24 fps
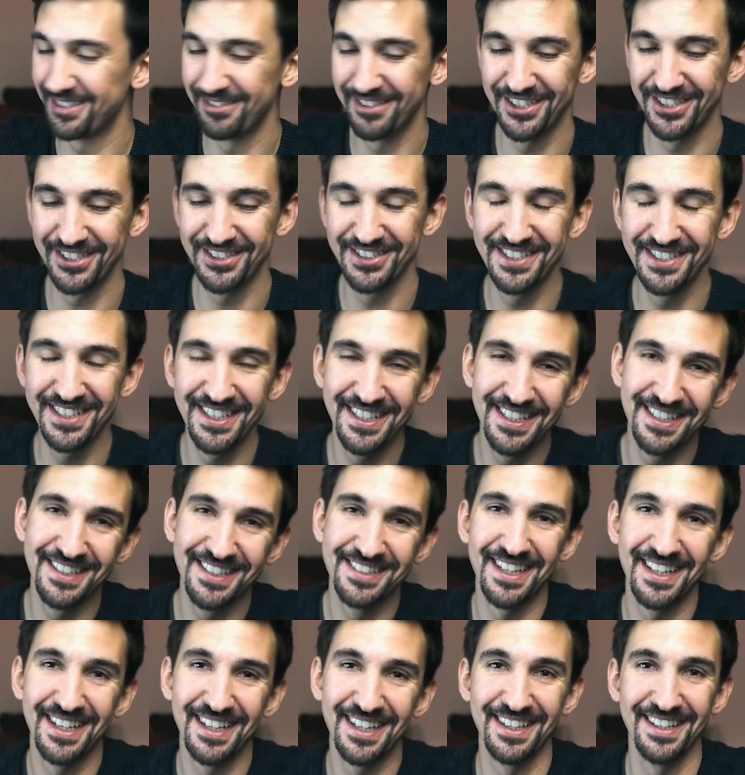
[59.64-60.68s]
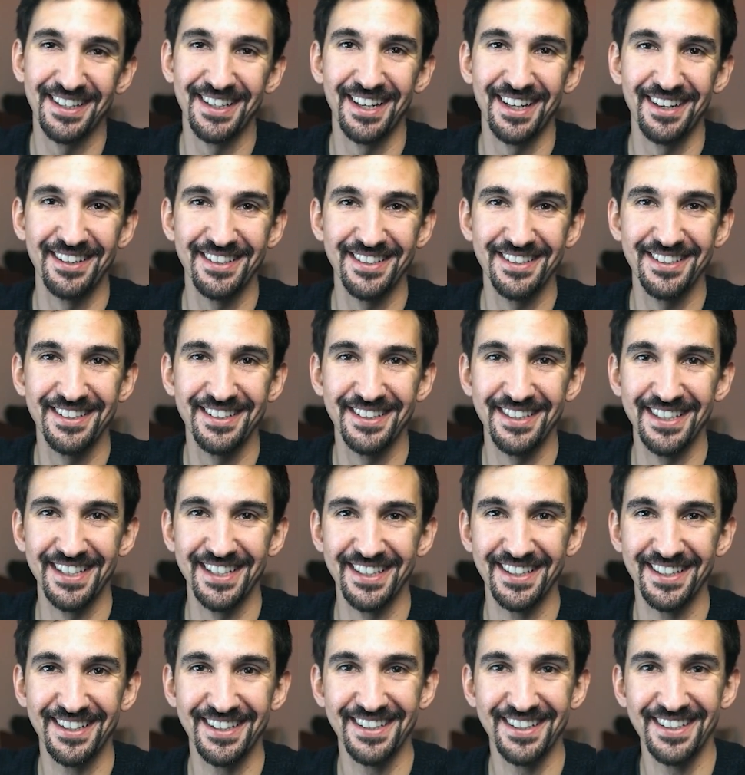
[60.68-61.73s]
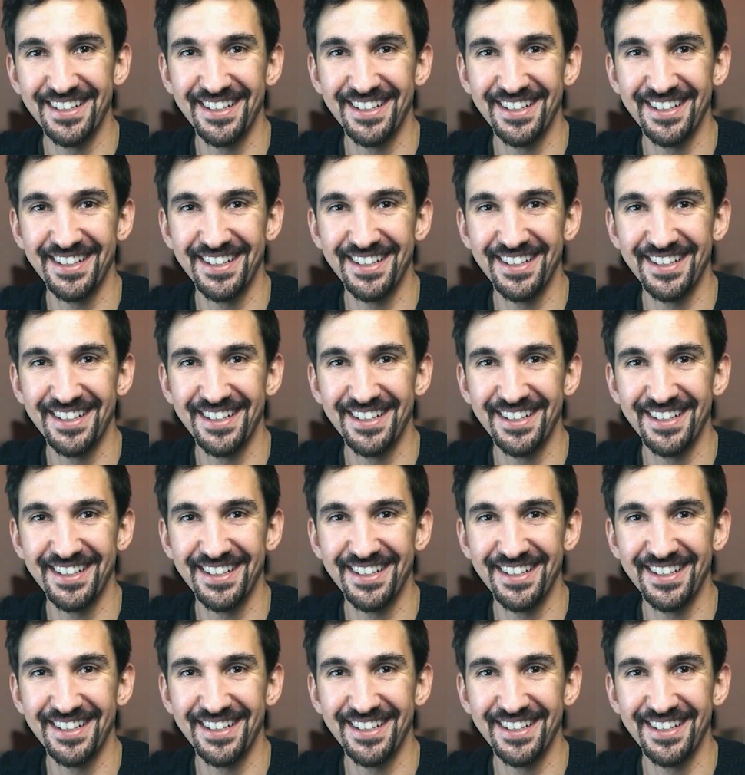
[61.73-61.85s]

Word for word: Long time no see, exactly. How are you doing?